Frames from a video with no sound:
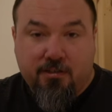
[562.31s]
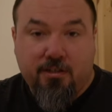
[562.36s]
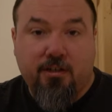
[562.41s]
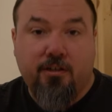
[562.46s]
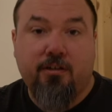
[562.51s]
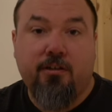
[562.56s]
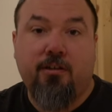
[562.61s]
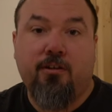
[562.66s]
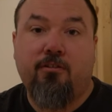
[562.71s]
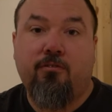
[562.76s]

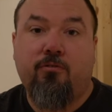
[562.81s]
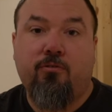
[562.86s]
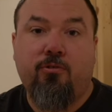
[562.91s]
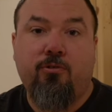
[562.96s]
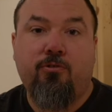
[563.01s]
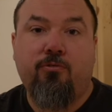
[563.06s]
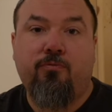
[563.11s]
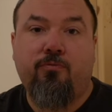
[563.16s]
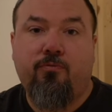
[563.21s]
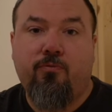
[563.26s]
tongue and
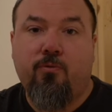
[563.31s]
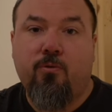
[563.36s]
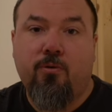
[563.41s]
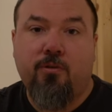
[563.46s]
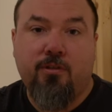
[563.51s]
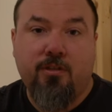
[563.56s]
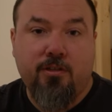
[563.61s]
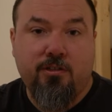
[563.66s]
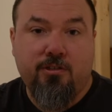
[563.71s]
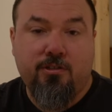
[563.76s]
groove
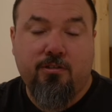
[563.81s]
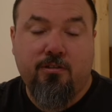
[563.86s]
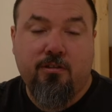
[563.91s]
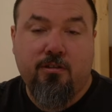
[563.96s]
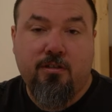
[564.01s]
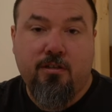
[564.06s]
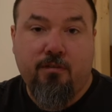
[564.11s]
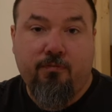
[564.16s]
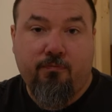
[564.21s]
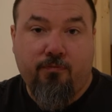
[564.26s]
for
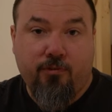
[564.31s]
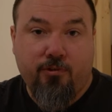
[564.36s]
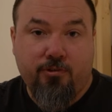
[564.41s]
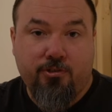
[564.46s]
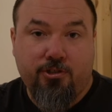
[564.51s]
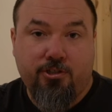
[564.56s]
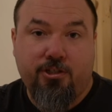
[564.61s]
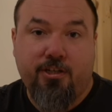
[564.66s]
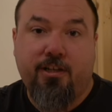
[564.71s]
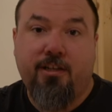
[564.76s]
the
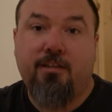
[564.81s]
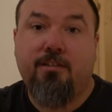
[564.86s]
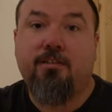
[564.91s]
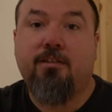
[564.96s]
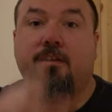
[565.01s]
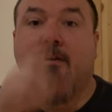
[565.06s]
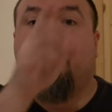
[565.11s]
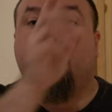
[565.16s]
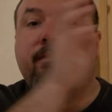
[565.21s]
first sheet